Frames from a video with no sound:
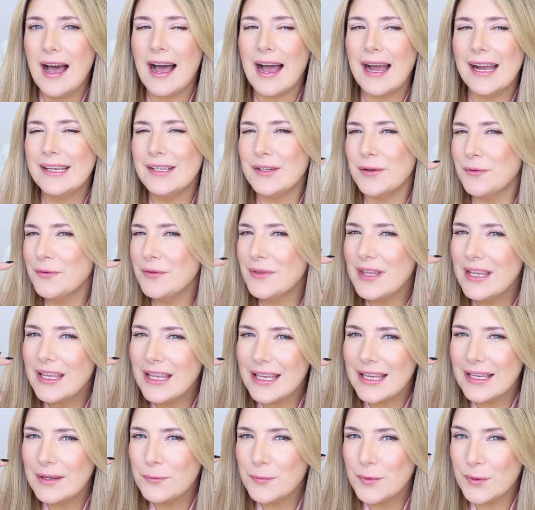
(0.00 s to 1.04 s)
I don't think
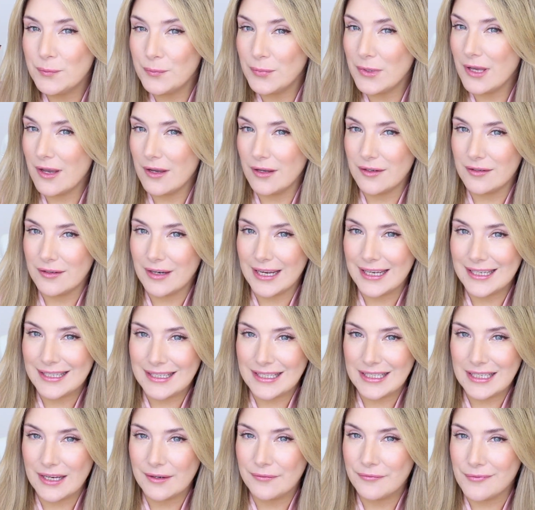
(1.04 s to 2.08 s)
it would be a good
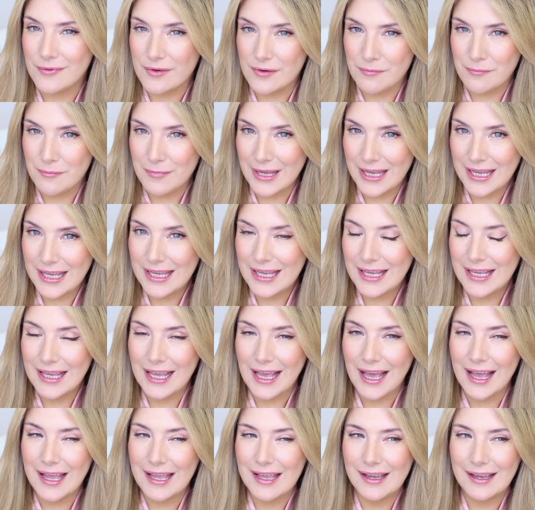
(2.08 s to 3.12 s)
idea for
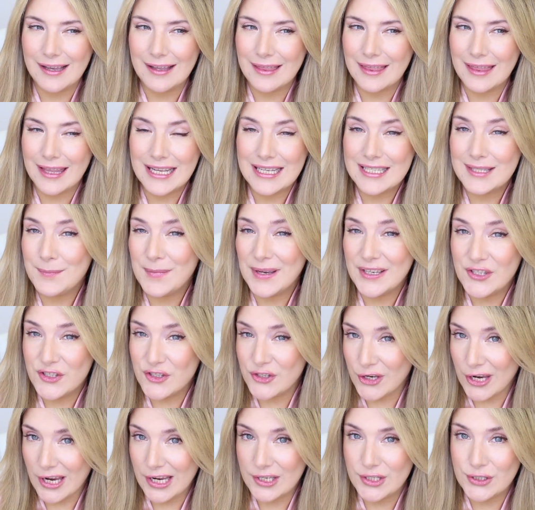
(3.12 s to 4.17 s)
me. Things may
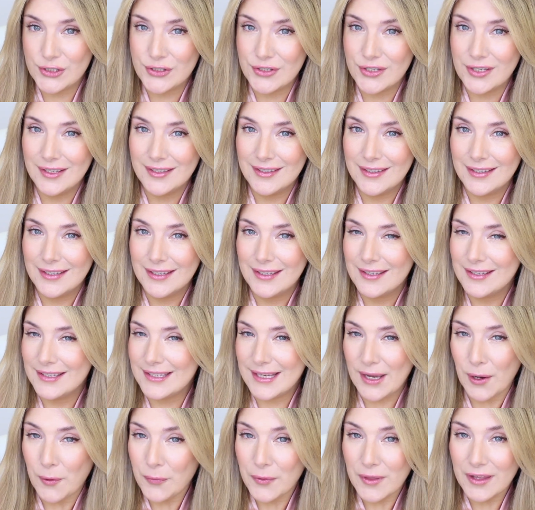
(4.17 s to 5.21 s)
change
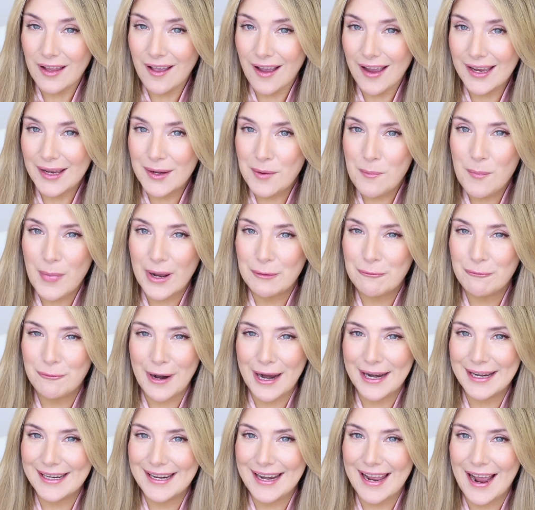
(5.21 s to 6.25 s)
down the line, but
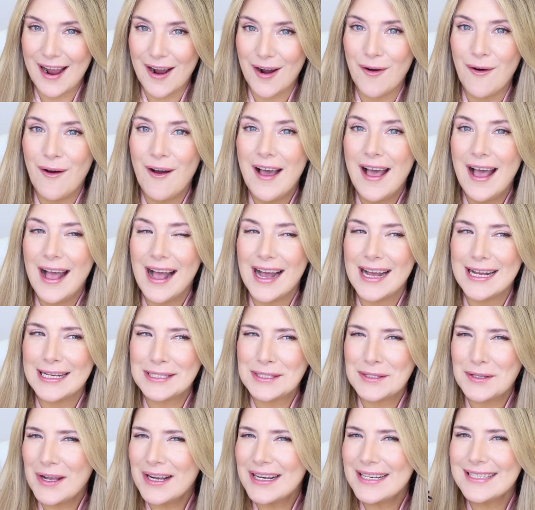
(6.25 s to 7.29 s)
right now,
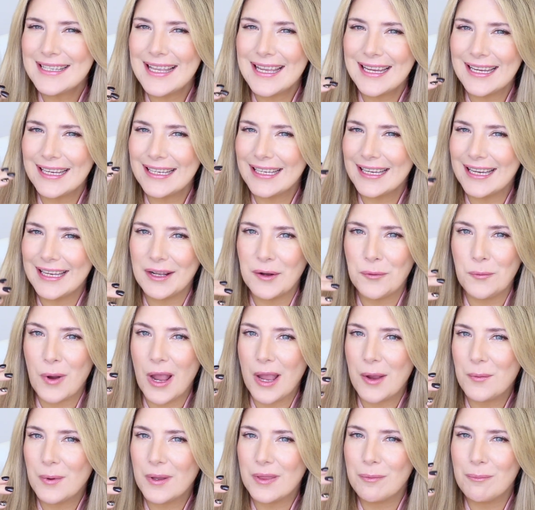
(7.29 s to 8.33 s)
as long as I can get
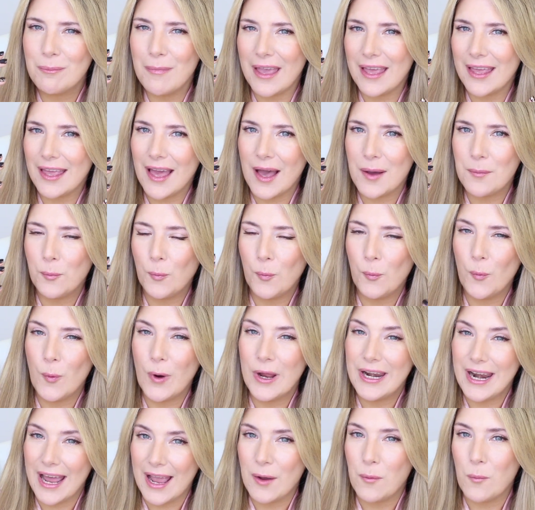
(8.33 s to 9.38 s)
away with makeup when I